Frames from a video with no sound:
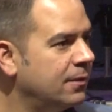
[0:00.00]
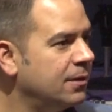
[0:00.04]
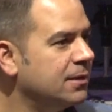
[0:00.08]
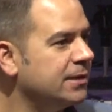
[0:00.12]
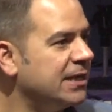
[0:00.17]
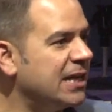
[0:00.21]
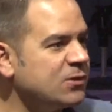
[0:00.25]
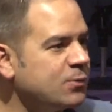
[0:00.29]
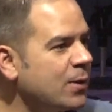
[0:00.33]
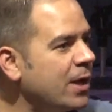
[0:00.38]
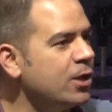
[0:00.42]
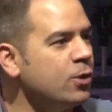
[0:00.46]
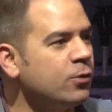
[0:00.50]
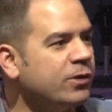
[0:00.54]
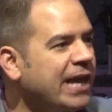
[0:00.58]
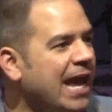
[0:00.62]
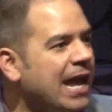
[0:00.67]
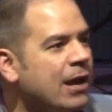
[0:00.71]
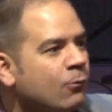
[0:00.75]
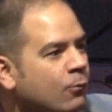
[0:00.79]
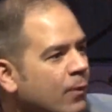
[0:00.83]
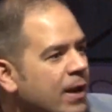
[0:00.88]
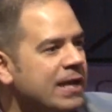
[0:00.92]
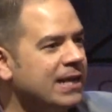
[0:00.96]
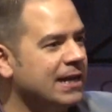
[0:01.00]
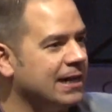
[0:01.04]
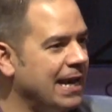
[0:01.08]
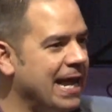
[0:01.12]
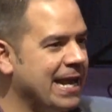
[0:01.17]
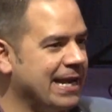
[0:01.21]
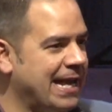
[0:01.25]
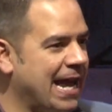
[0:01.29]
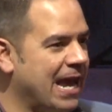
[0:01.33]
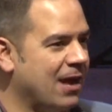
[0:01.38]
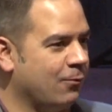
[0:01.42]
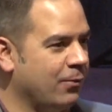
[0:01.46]
That's why you can't read it
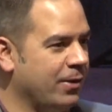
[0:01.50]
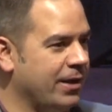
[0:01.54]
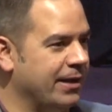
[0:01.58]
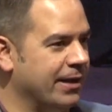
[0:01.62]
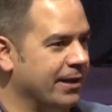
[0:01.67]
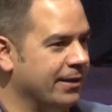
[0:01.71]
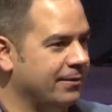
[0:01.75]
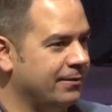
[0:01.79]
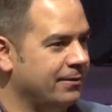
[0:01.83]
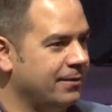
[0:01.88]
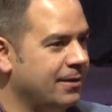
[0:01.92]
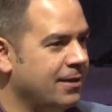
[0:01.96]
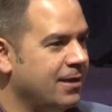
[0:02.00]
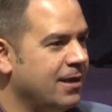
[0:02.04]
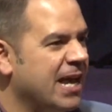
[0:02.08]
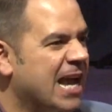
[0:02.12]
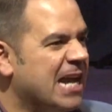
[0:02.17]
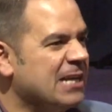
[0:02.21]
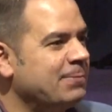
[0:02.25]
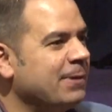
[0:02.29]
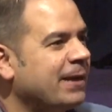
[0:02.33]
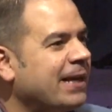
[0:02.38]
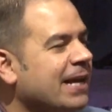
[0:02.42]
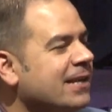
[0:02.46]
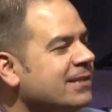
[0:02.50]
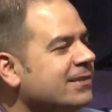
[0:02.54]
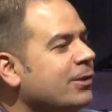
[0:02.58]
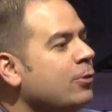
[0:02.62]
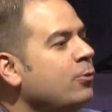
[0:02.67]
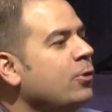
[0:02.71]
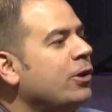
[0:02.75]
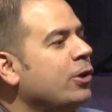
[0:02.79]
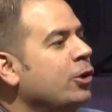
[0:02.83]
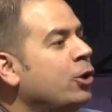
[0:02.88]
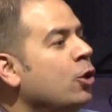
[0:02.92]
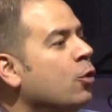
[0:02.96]
like I read it. That's because you,
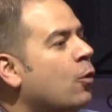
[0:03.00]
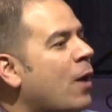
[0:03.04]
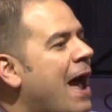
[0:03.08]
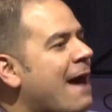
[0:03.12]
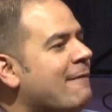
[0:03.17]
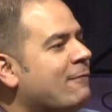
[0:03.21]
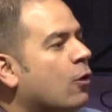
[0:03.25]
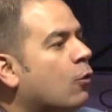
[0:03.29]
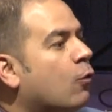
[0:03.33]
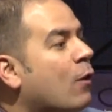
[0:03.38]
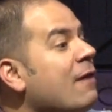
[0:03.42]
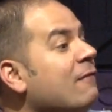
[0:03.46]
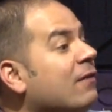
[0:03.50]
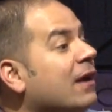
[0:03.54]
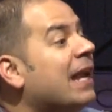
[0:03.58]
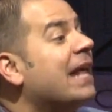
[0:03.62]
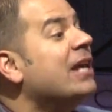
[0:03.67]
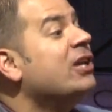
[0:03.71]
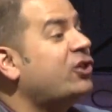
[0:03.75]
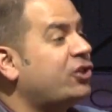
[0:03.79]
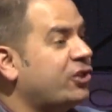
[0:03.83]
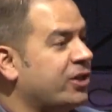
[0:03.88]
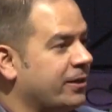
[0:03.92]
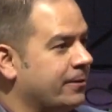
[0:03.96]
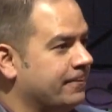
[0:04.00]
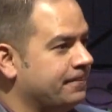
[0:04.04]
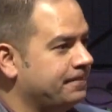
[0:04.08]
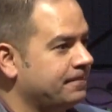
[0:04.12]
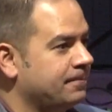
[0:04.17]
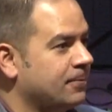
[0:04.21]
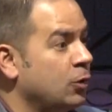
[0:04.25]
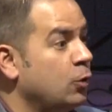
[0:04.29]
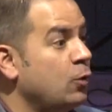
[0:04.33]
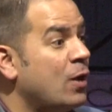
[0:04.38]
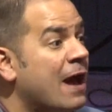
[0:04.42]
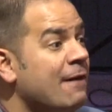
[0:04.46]
you don't have a revelation,
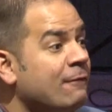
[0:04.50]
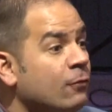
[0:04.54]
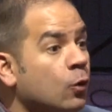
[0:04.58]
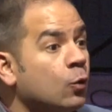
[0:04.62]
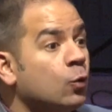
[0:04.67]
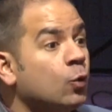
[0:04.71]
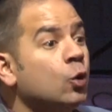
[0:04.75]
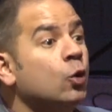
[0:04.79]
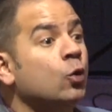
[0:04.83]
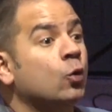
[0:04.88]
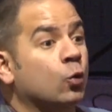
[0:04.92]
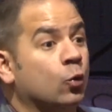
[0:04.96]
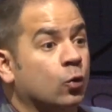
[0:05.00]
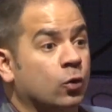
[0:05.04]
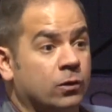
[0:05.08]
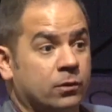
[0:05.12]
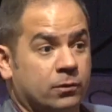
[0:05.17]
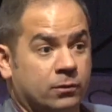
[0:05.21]
you have a rule.